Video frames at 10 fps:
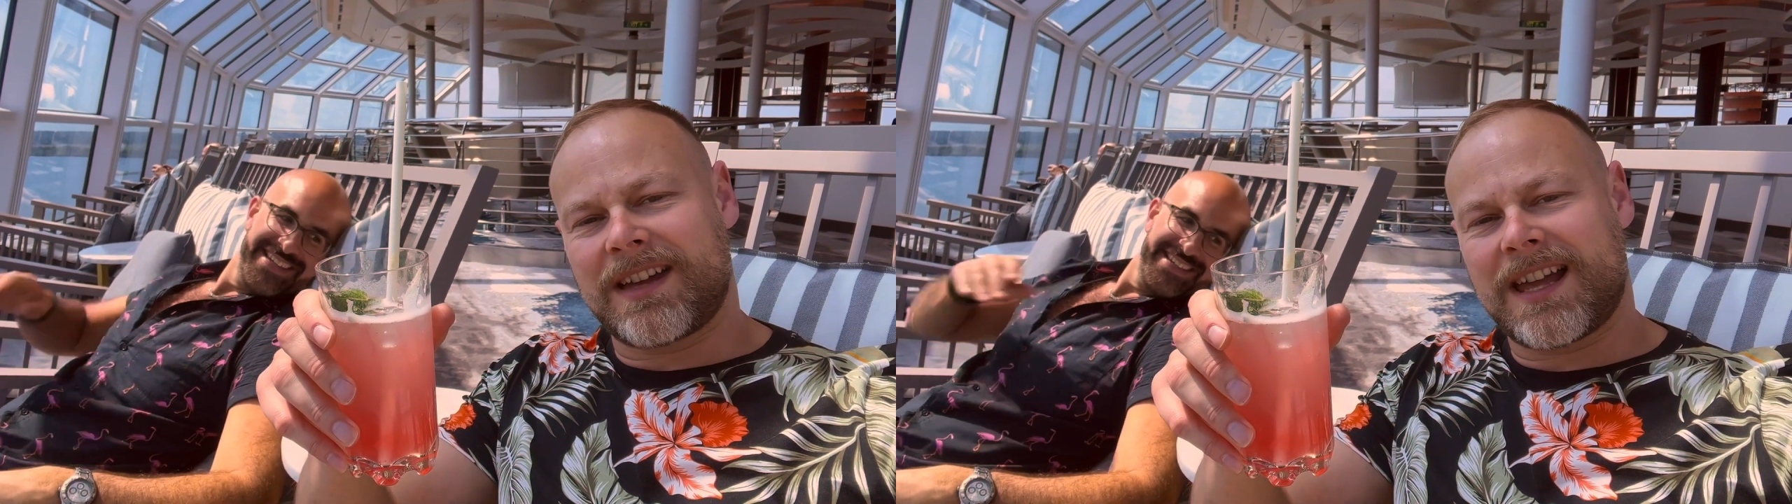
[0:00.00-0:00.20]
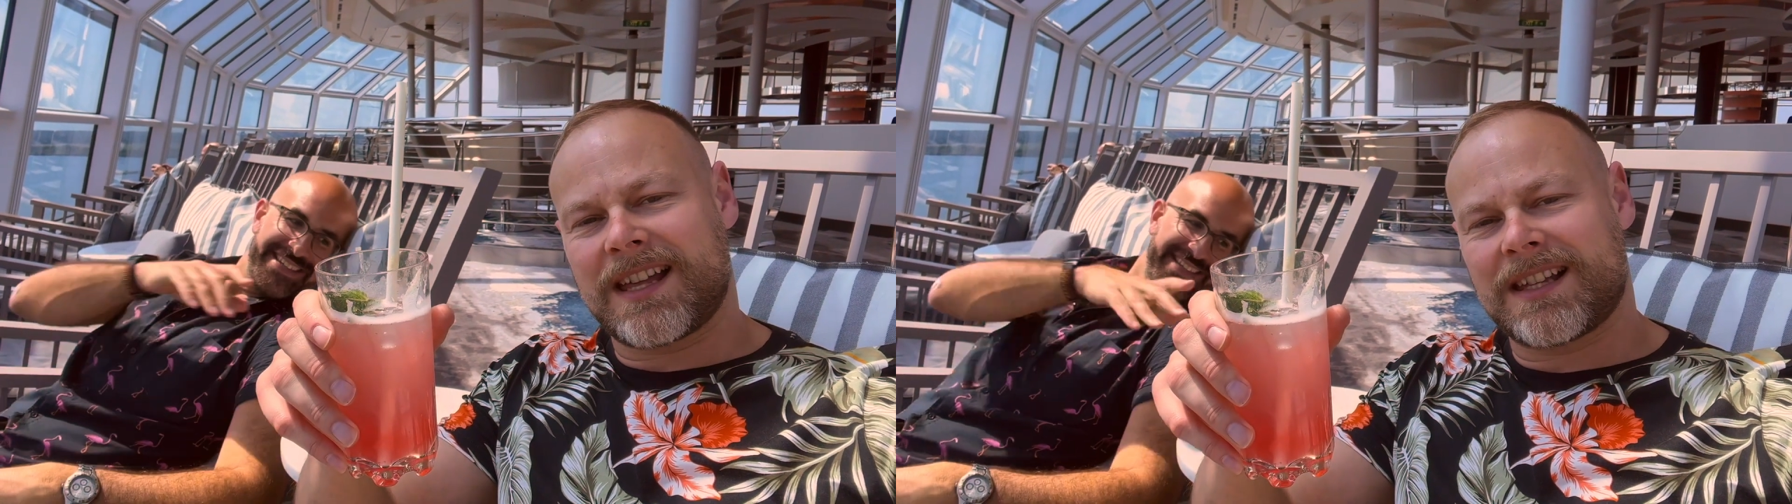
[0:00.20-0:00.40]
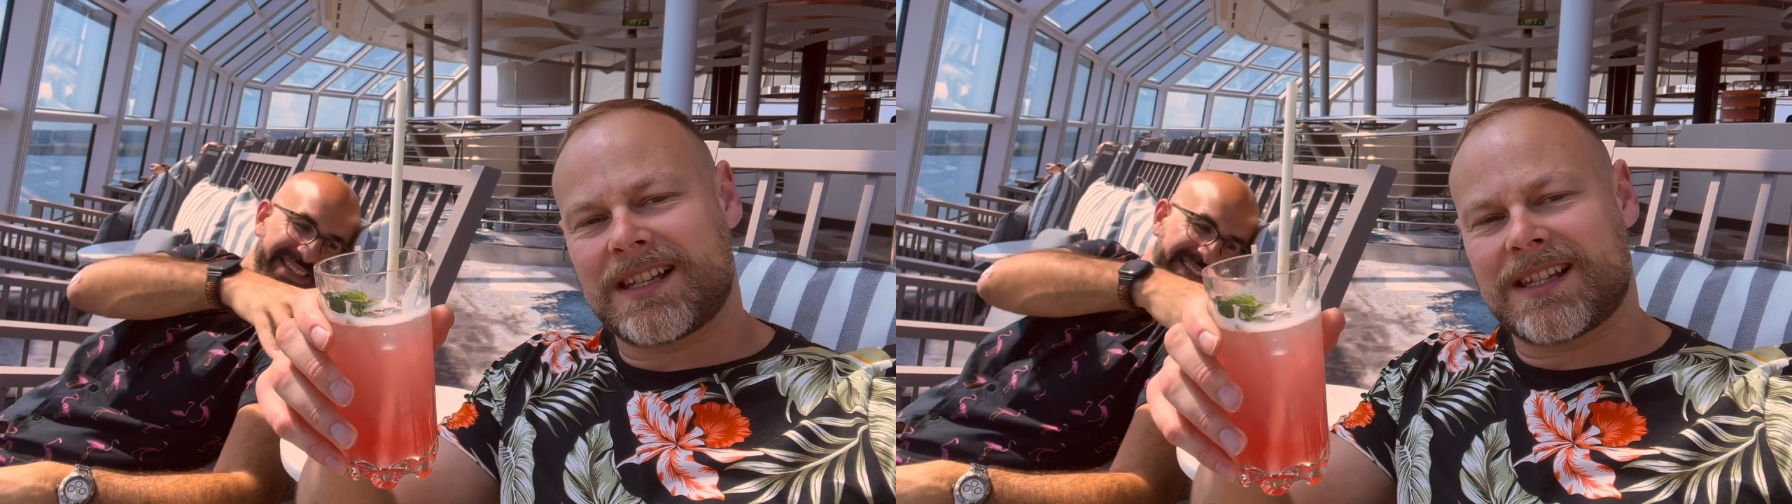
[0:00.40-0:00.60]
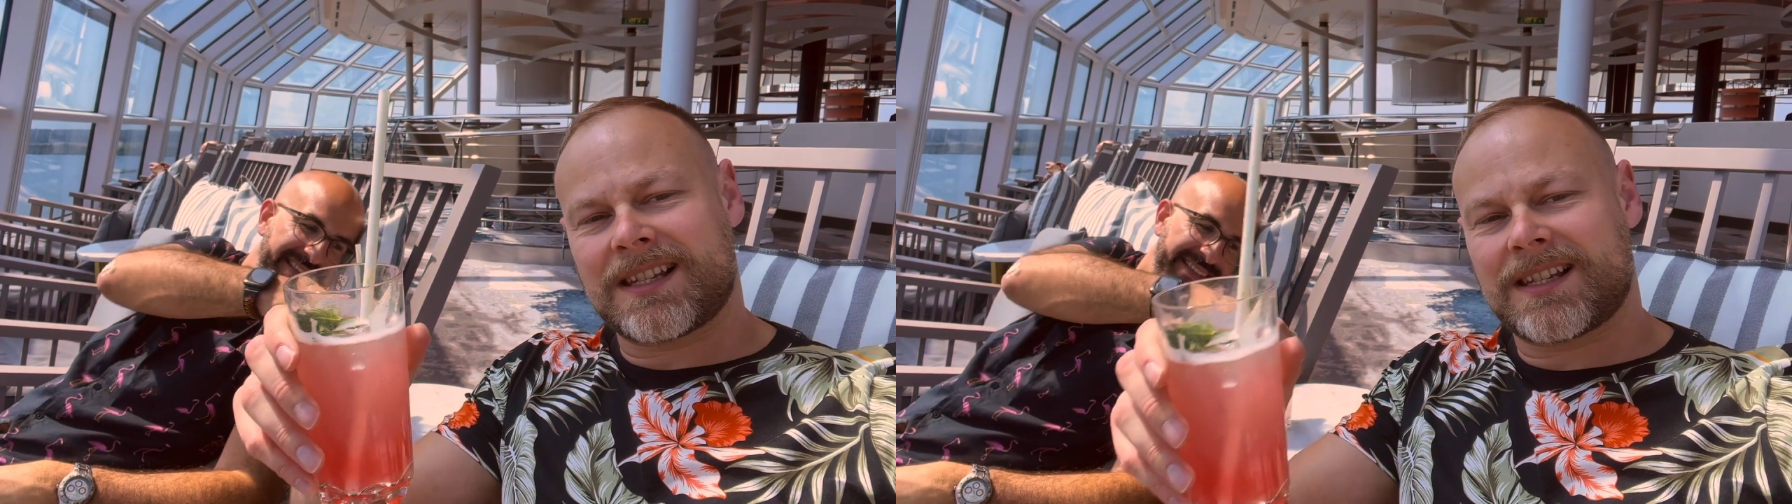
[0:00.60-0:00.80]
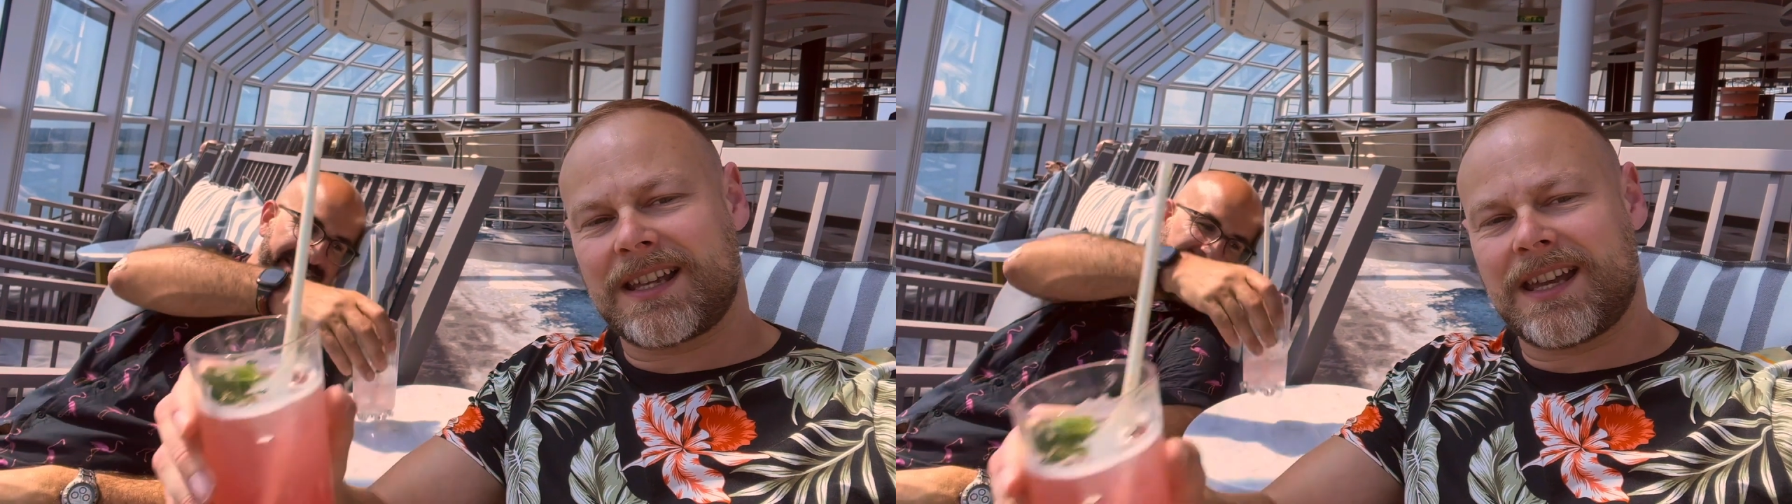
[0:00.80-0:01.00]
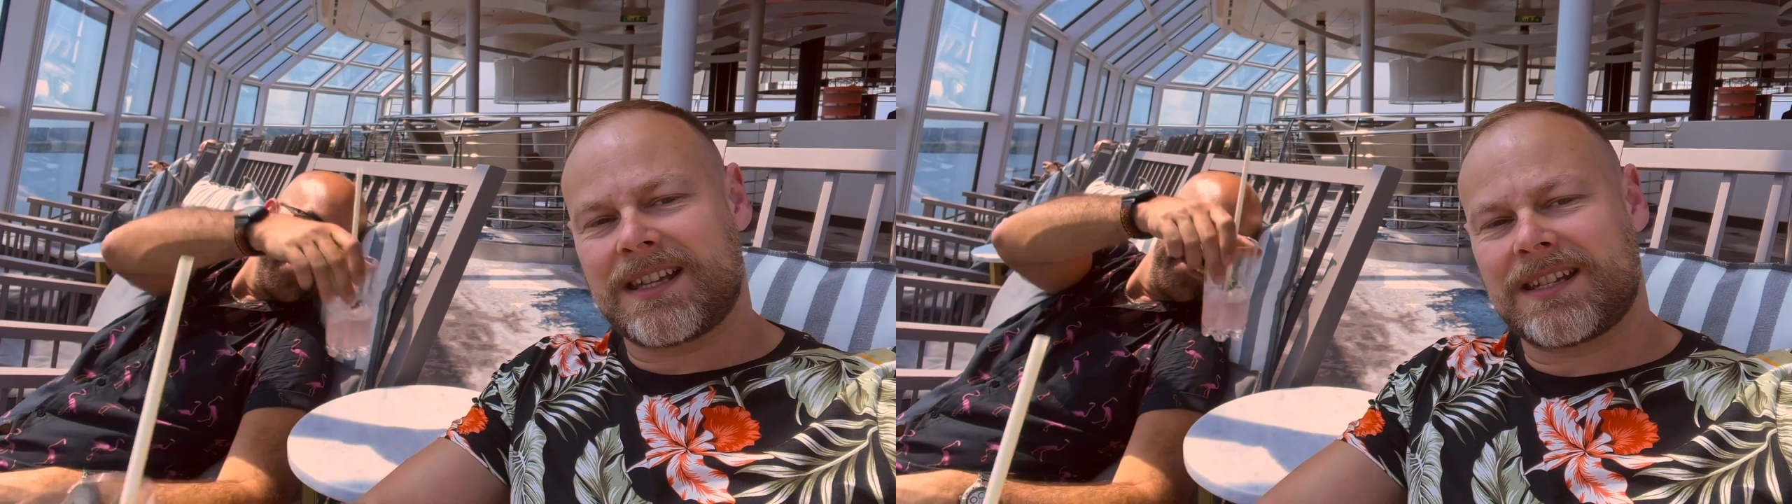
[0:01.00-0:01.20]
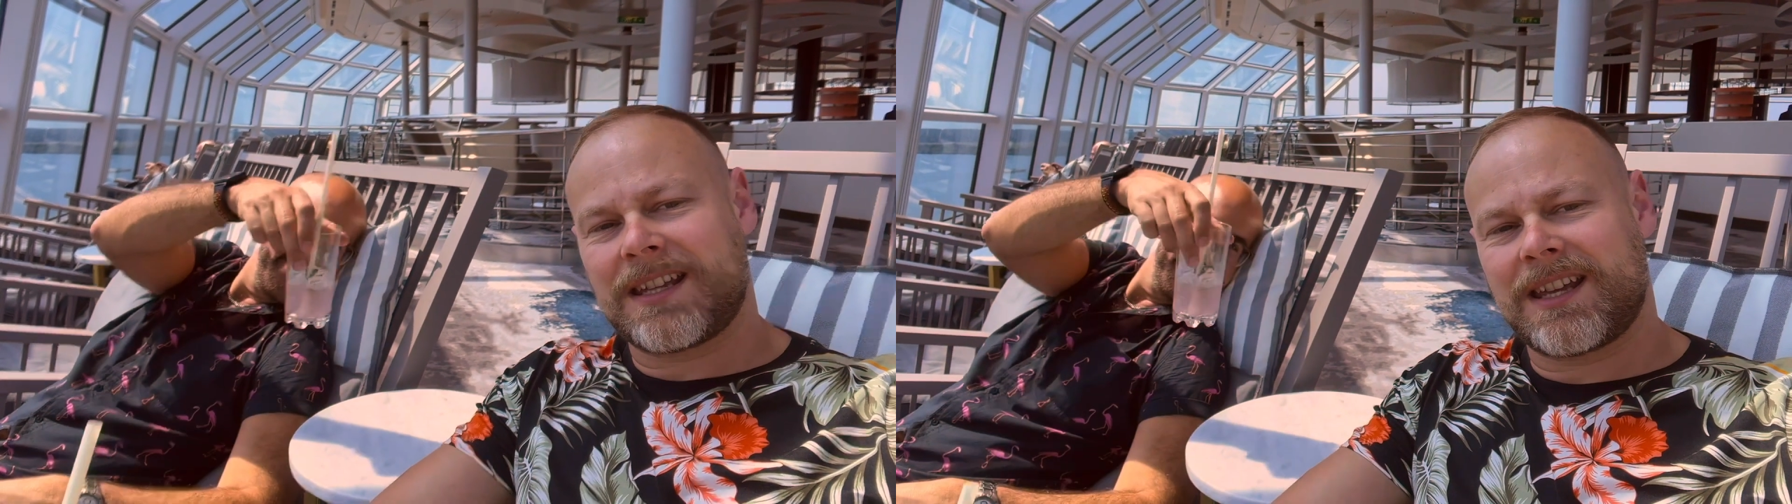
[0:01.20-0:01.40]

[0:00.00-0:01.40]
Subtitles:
hands, and